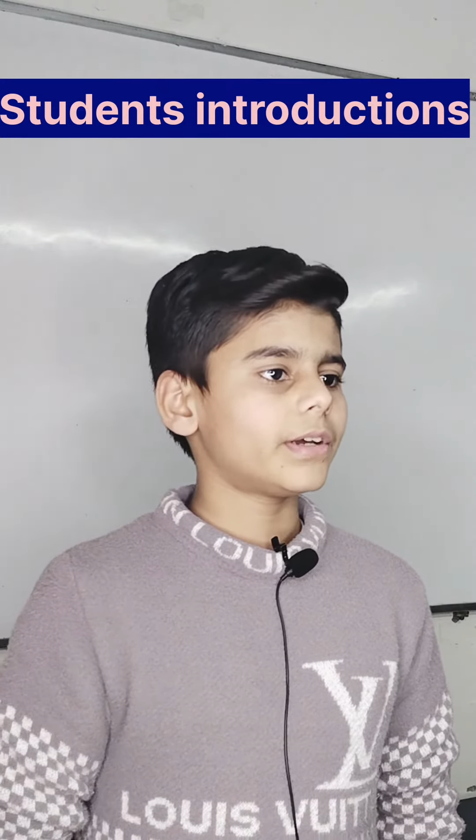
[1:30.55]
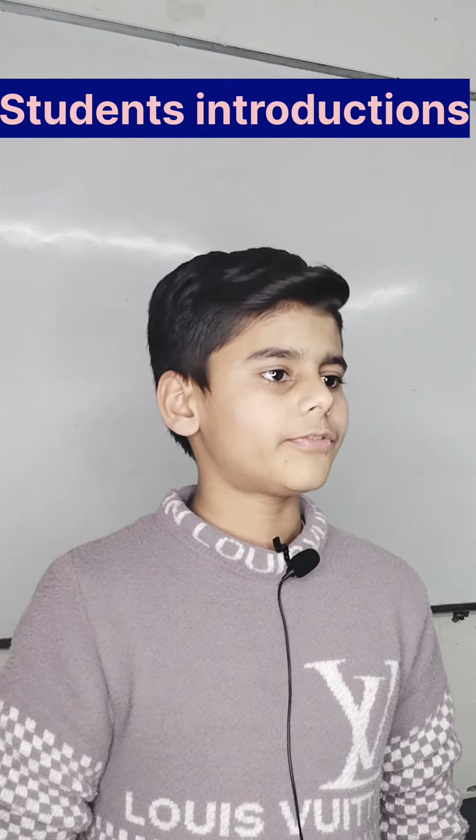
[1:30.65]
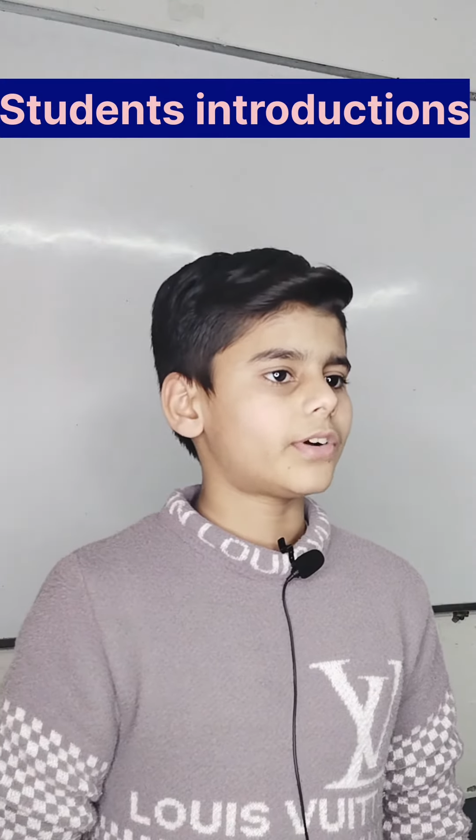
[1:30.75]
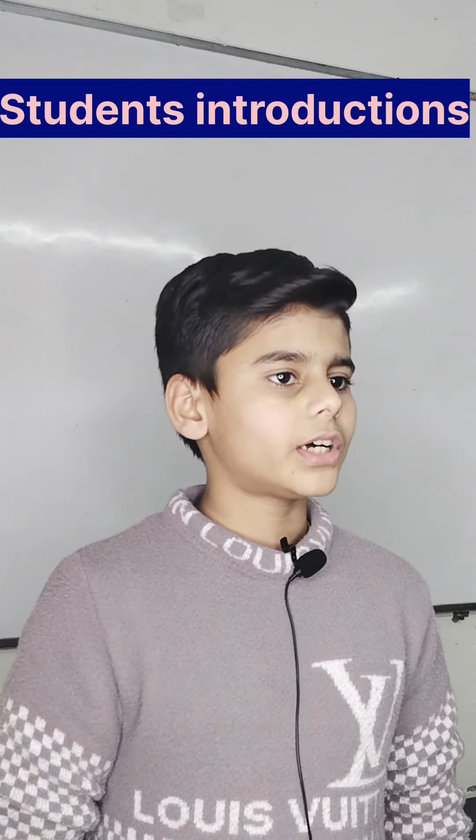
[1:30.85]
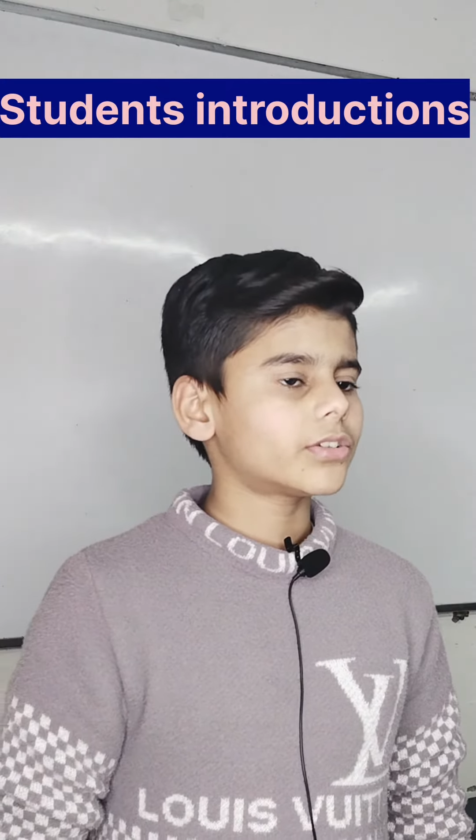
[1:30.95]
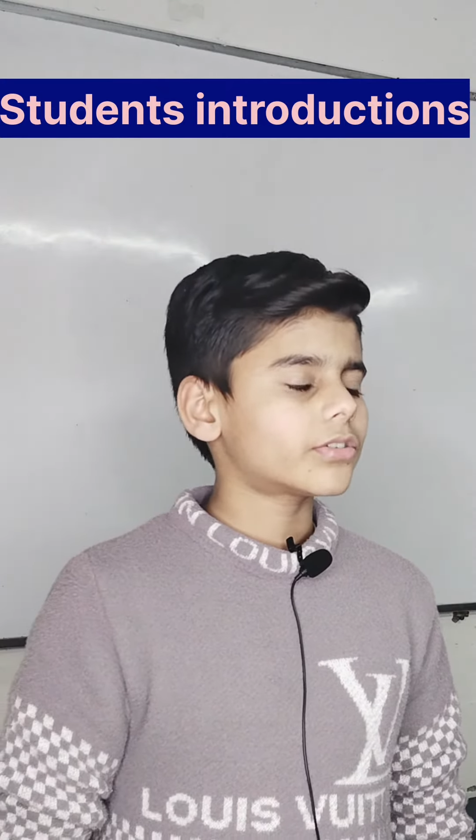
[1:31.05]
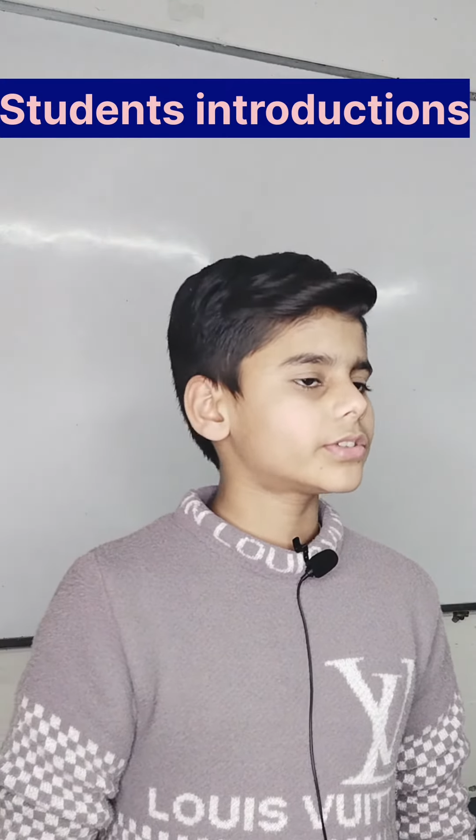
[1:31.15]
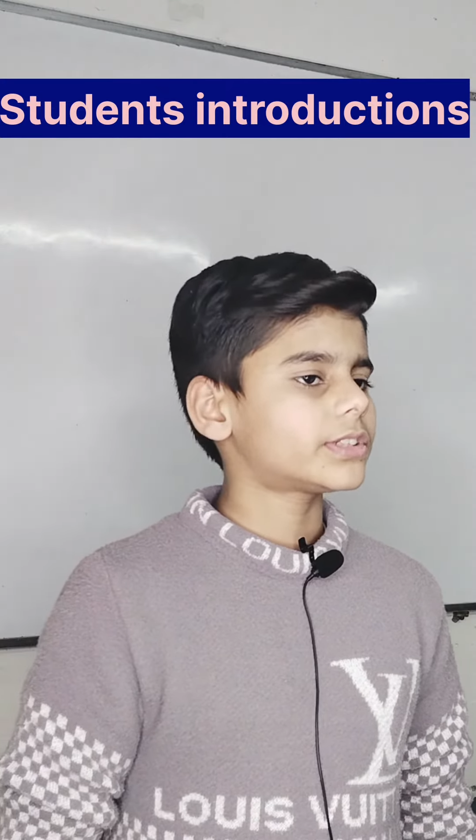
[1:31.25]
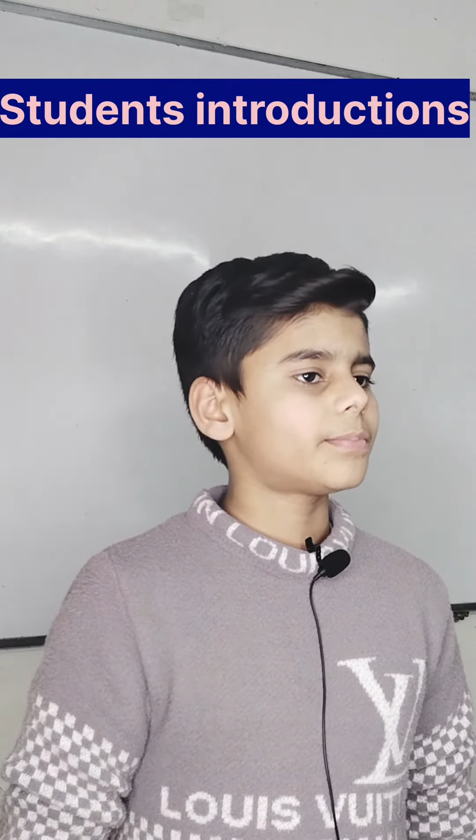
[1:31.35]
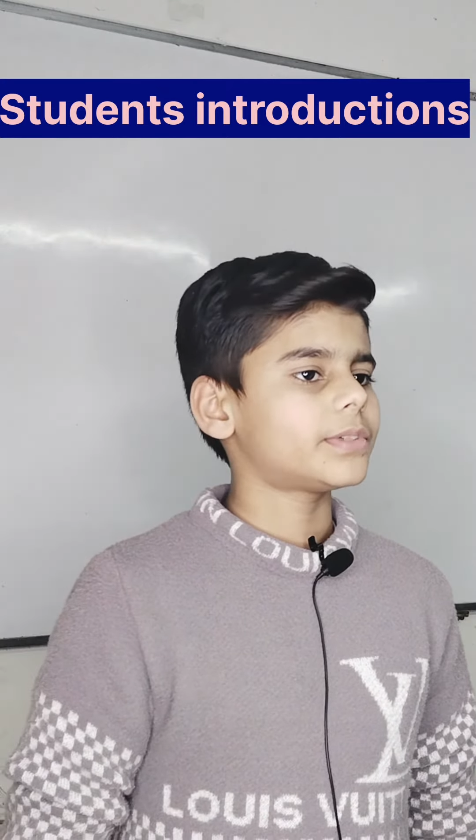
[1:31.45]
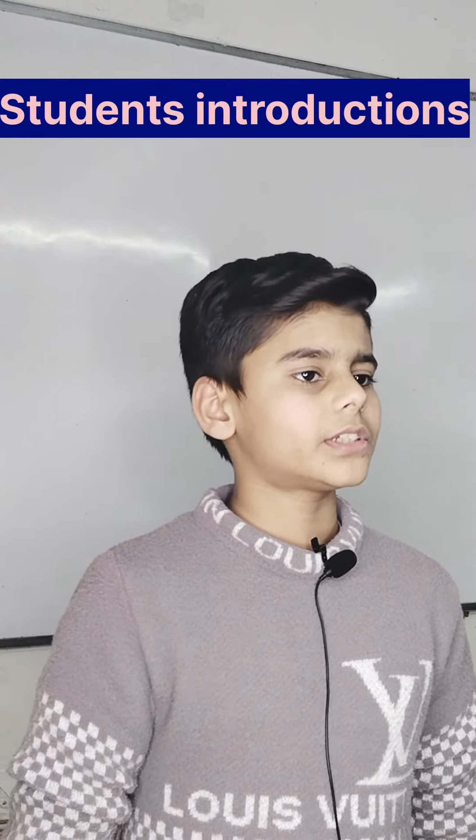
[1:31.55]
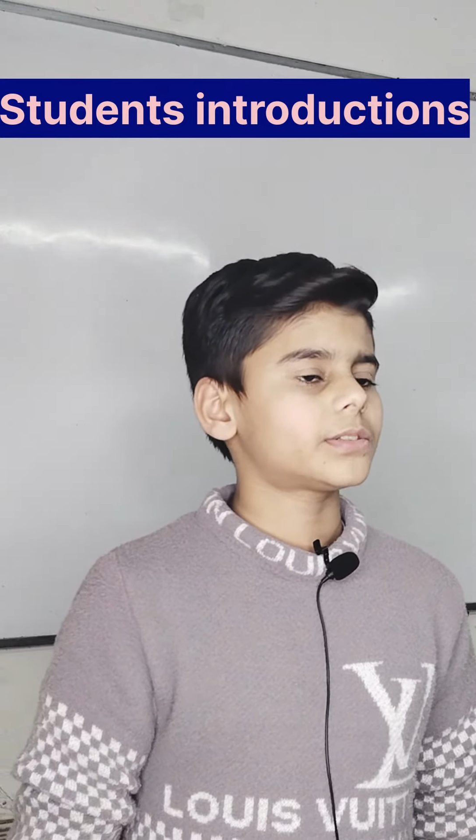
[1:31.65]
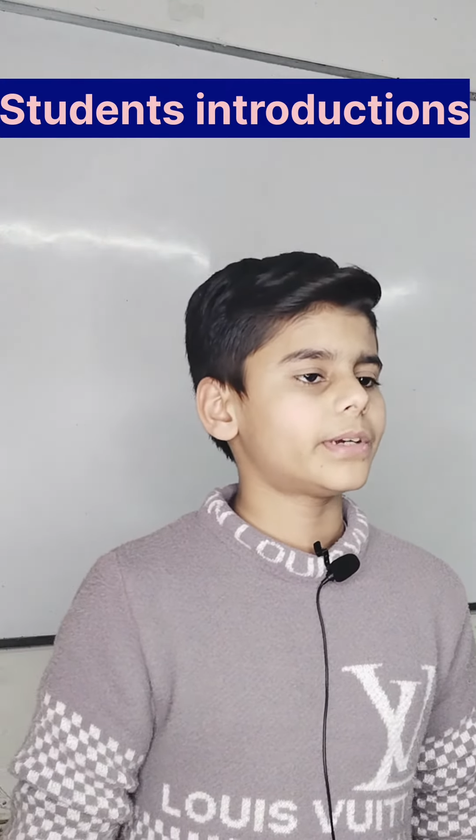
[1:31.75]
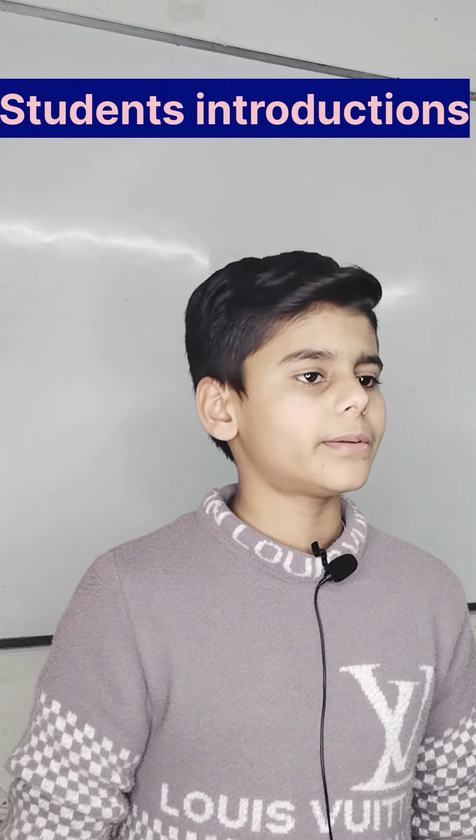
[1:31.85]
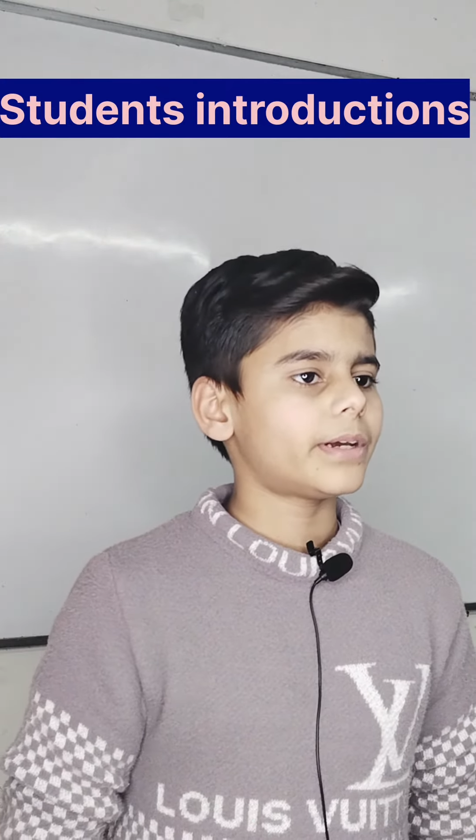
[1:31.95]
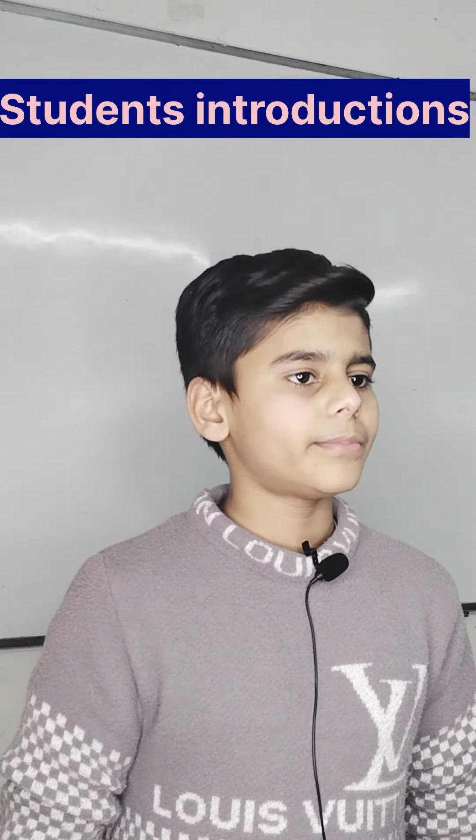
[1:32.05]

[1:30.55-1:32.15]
My father is a businessman.